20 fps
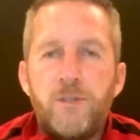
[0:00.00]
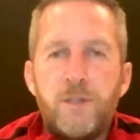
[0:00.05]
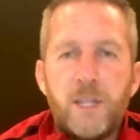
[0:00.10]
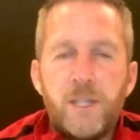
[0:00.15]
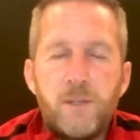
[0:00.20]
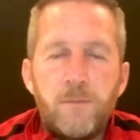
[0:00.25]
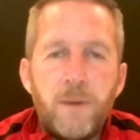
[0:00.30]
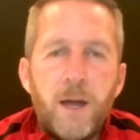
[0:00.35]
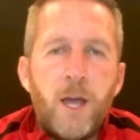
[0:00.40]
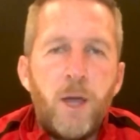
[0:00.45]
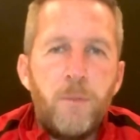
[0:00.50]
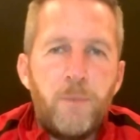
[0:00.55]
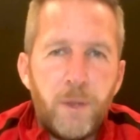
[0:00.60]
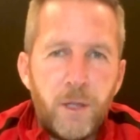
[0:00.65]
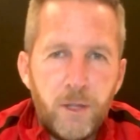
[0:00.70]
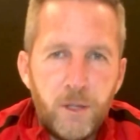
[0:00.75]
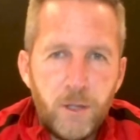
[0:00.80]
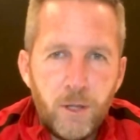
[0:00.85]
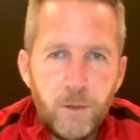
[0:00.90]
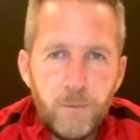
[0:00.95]
that in my
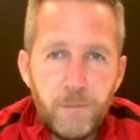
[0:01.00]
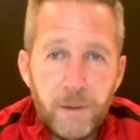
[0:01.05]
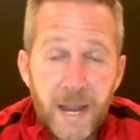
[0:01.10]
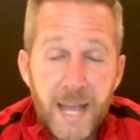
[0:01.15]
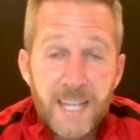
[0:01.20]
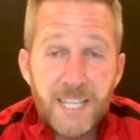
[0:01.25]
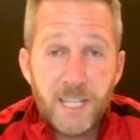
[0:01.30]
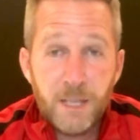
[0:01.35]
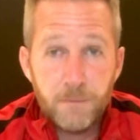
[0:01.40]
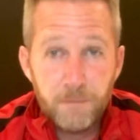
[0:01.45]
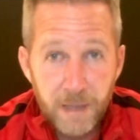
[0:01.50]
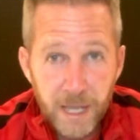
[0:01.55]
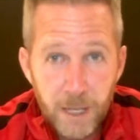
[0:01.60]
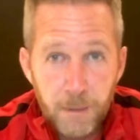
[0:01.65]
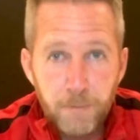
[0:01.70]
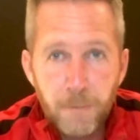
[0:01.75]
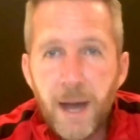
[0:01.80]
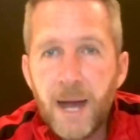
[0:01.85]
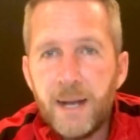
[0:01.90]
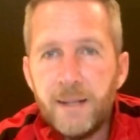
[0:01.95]
opinion plays a
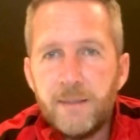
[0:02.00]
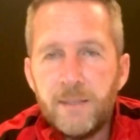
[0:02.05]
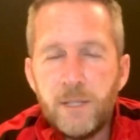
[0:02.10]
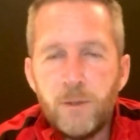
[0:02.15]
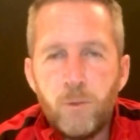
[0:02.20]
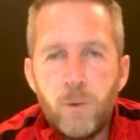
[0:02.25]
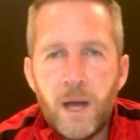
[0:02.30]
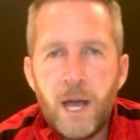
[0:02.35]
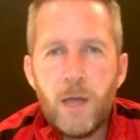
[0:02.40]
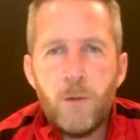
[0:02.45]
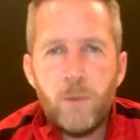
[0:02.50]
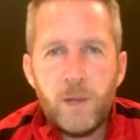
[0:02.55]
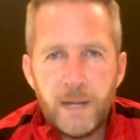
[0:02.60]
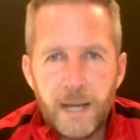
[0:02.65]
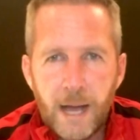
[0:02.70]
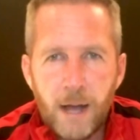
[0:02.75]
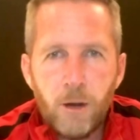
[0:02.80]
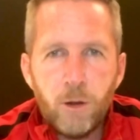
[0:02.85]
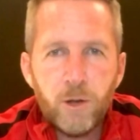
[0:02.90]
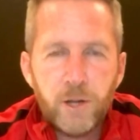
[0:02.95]
big part in why we
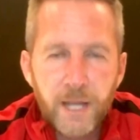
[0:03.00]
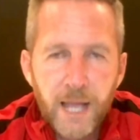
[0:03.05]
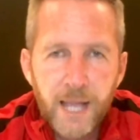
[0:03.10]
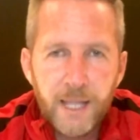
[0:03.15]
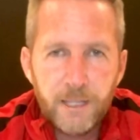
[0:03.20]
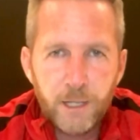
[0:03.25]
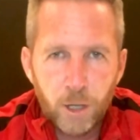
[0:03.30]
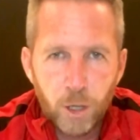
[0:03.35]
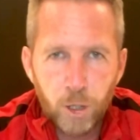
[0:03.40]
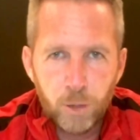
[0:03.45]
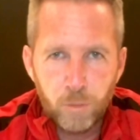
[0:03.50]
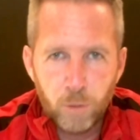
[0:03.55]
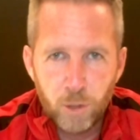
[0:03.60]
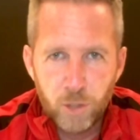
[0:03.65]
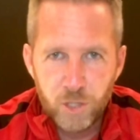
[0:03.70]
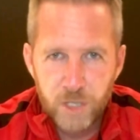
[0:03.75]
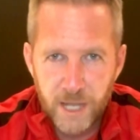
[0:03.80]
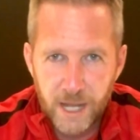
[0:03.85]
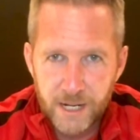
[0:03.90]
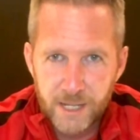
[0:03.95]
now create a lot more
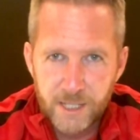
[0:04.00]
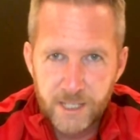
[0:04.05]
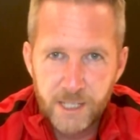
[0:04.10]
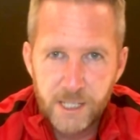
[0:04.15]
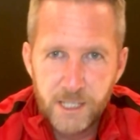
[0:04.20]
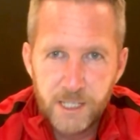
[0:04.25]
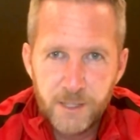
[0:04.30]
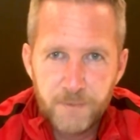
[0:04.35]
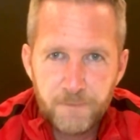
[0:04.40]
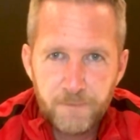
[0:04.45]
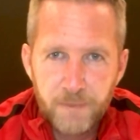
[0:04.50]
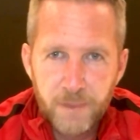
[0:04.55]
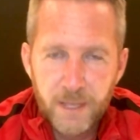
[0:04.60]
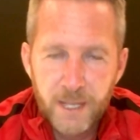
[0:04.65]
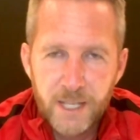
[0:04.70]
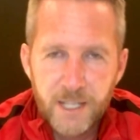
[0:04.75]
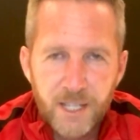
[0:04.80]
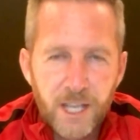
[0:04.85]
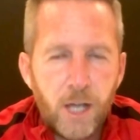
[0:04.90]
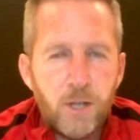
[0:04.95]
chances
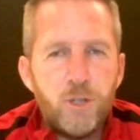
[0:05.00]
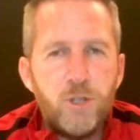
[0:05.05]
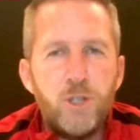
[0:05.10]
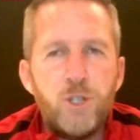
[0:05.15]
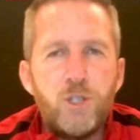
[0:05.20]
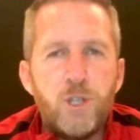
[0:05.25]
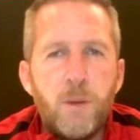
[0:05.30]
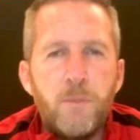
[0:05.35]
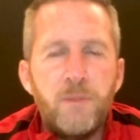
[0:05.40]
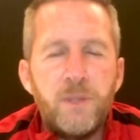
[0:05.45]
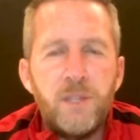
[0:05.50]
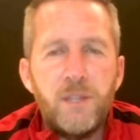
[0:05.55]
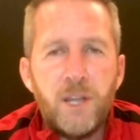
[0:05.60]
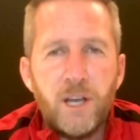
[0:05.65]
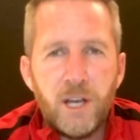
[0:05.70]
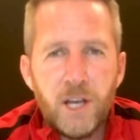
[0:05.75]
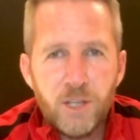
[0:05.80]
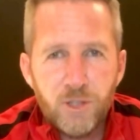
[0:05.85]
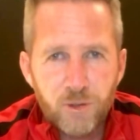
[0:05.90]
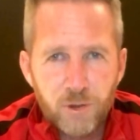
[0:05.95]
is actually something
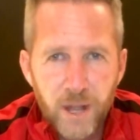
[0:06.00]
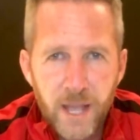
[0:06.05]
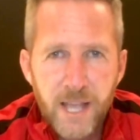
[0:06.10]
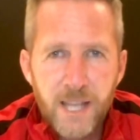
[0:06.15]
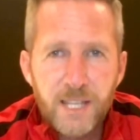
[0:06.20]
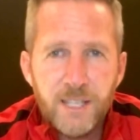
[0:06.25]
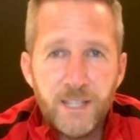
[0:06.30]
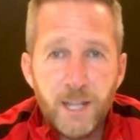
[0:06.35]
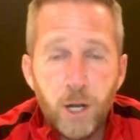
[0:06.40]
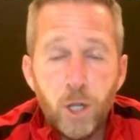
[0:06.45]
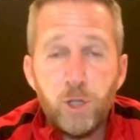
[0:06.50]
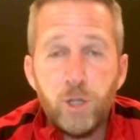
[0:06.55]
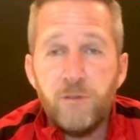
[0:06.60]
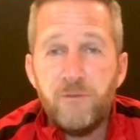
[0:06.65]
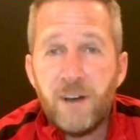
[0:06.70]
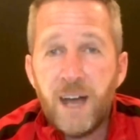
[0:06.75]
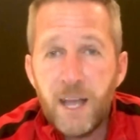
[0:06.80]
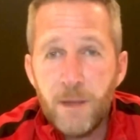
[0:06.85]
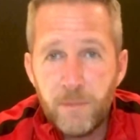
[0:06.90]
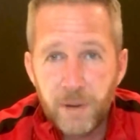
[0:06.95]
that has raised a lot
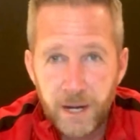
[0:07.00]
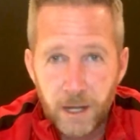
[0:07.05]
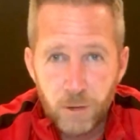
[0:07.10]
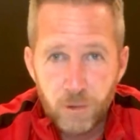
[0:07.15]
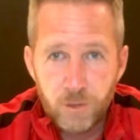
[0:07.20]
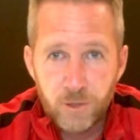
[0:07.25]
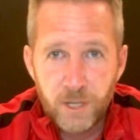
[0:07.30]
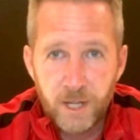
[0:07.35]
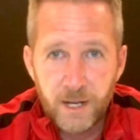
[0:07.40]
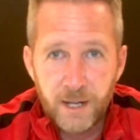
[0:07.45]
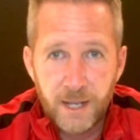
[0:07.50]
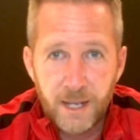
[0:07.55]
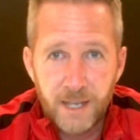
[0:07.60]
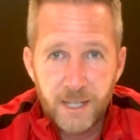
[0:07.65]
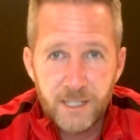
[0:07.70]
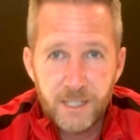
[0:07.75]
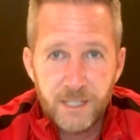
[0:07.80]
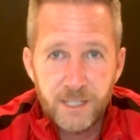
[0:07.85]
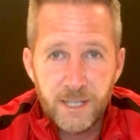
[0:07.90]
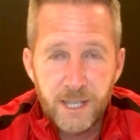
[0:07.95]
of eyebrows and
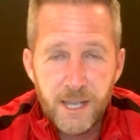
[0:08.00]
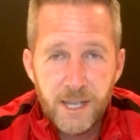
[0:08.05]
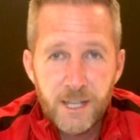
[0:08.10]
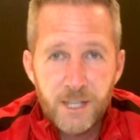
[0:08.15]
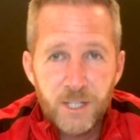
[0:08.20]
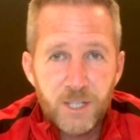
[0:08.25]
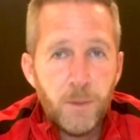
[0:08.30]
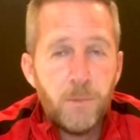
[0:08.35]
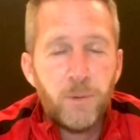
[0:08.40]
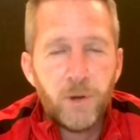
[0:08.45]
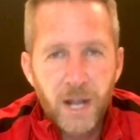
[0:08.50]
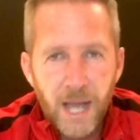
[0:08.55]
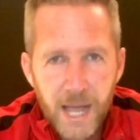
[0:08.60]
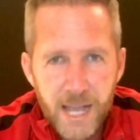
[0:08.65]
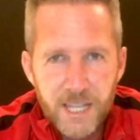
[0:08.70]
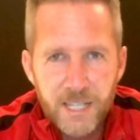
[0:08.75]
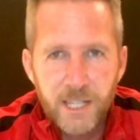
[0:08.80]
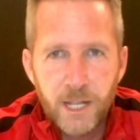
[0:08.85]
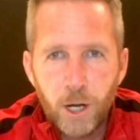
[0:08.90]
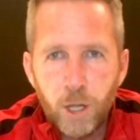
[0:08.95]
has
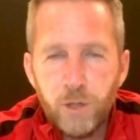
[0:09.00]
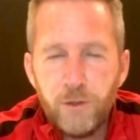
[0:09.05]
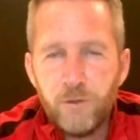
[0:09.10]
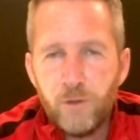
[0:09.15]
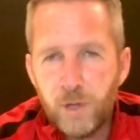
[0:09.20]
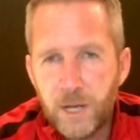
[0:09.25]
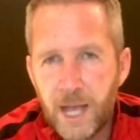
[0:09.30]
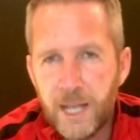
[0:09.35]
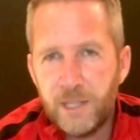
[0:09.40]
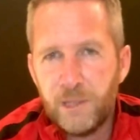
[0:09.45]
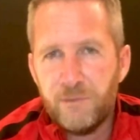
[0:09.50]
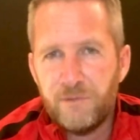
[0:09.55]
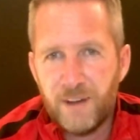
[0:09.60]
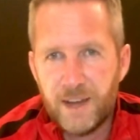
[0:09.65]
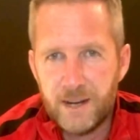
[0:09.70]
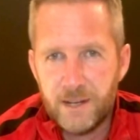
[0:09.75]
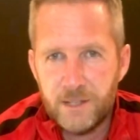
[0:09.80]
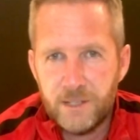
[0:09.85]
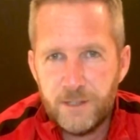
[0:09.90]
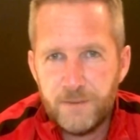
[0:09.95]
surprised a lot of United
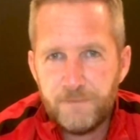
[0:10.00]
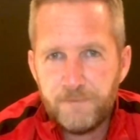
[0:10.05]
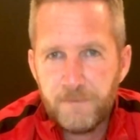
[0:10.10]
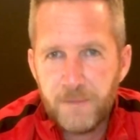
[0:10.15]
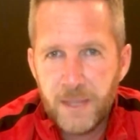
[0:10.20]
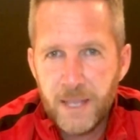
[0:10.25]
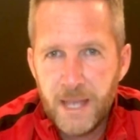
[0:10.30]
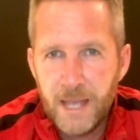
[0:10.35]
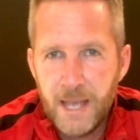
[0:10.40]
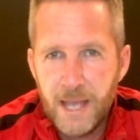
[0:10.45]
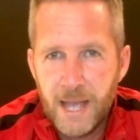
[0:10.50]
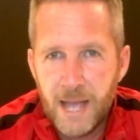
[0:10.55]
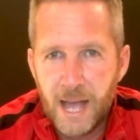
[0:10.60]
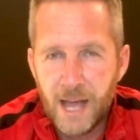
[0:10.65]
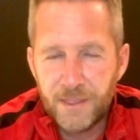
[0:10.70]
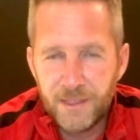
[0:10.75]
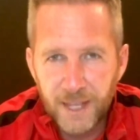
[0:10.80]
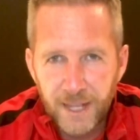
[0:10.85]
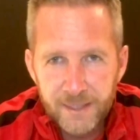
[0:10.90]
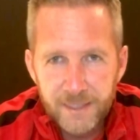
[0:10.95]
fans.
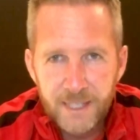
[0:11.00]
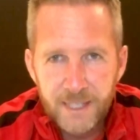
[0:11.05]
And that